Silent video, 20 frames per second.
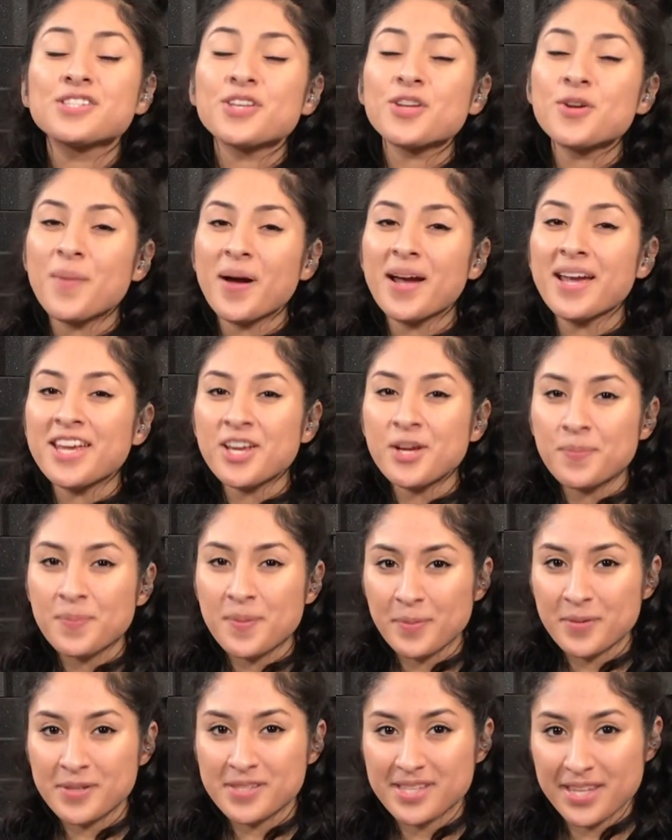you might hear
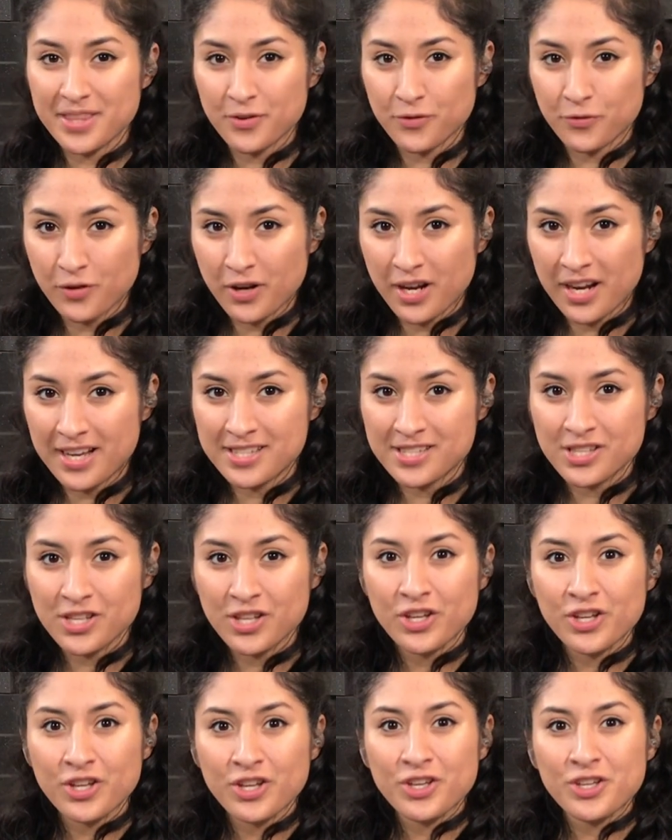people say the phrase,
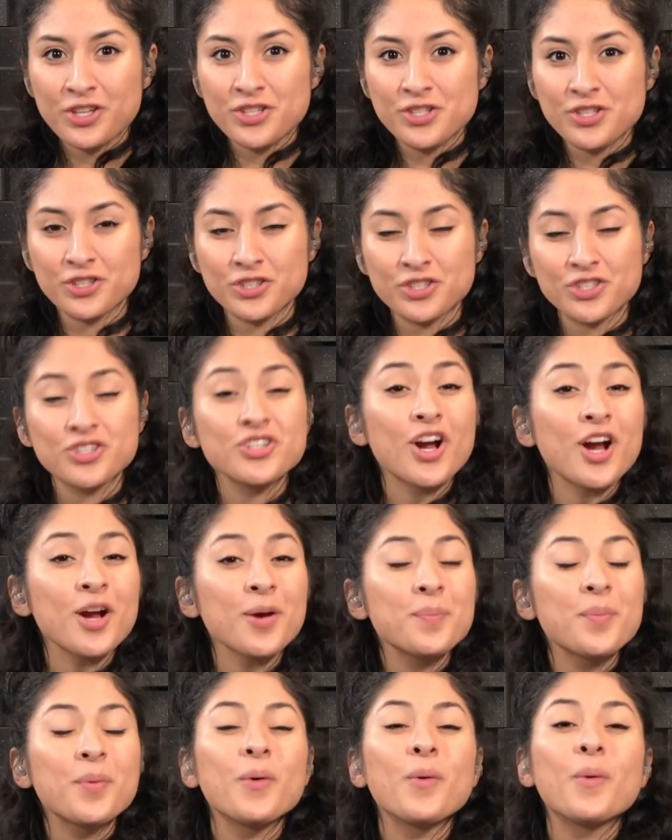you're
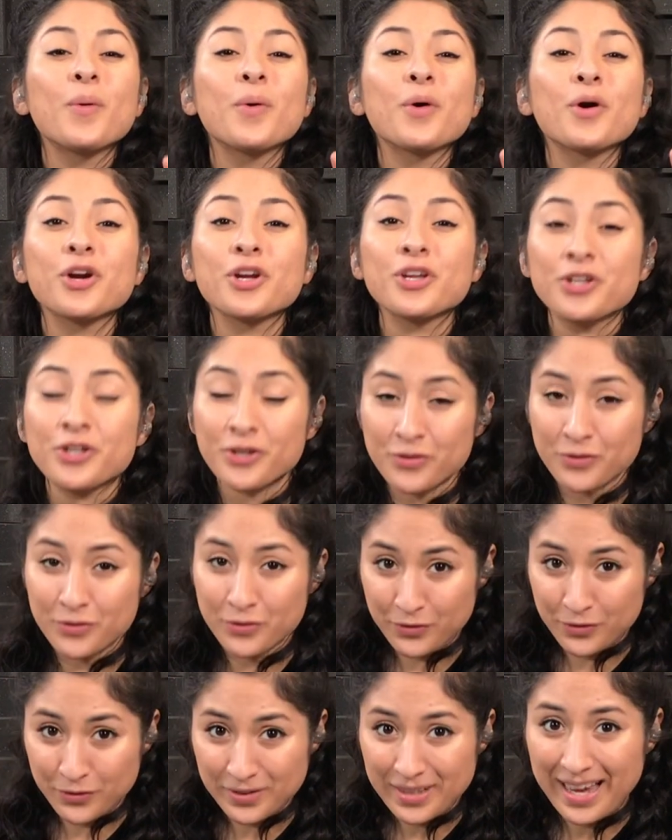sharp or you're
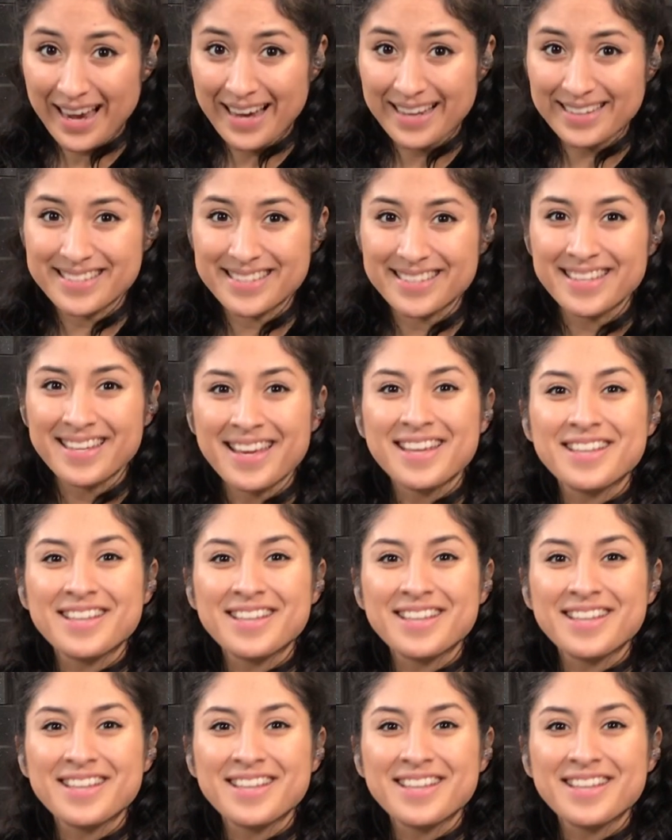flat.